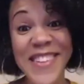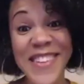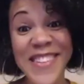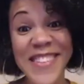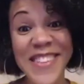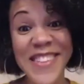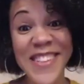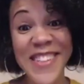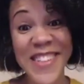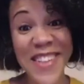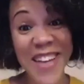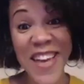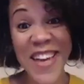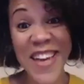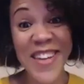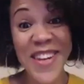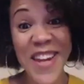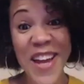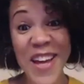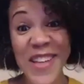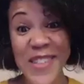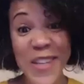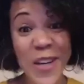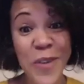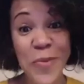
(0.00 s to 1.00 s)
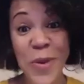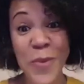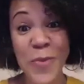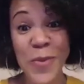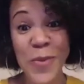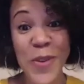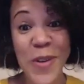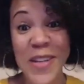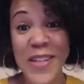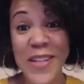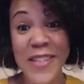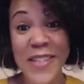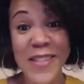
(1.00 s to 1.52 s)
Yeah. Again, I tell people
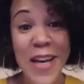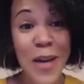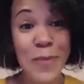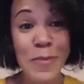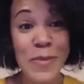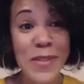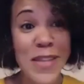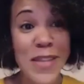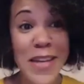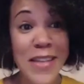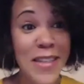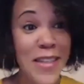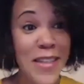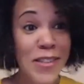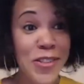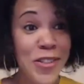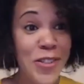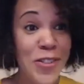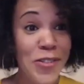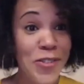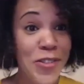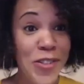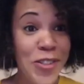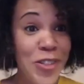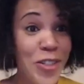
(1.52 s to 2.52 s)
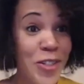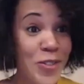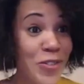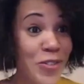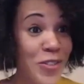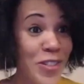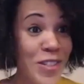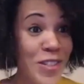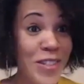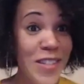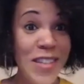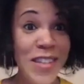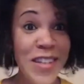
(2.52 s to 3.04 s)
all the time, it's not that churchy
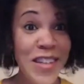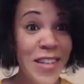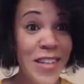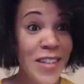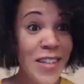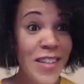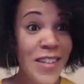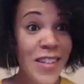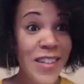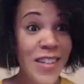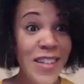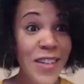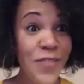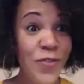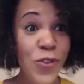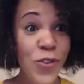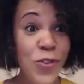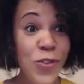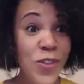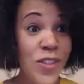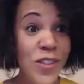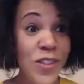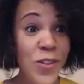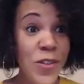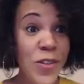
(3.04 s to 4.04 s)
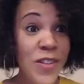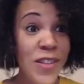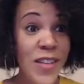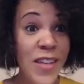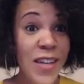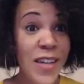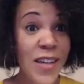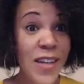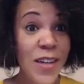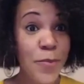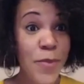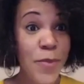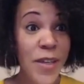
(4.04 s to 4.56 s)
churchy. If you just know the
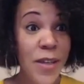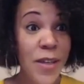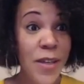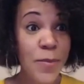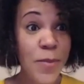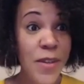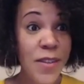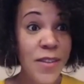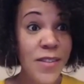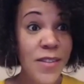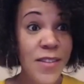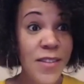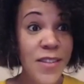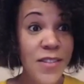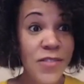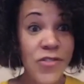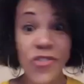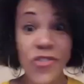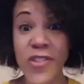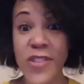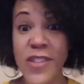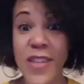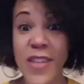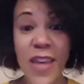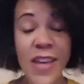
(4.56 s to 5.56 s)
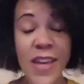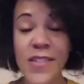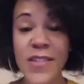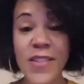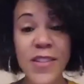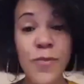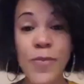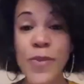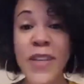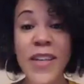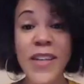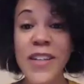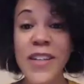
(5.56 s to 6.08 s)
Ten Commandments, it's just saying
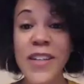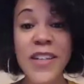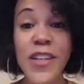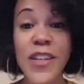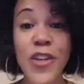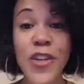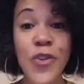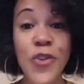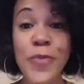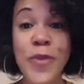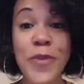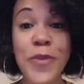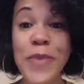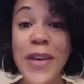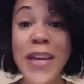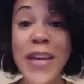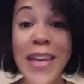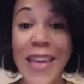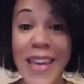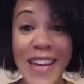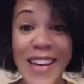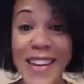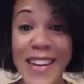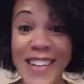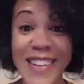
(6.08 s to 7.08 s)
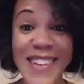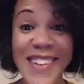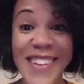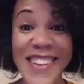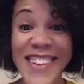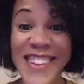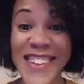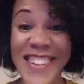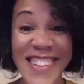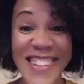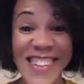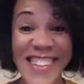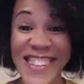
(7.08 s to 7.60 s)
just be a good human being.
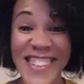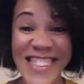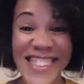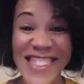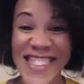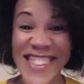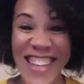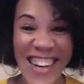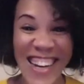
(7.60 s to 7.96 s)
Right.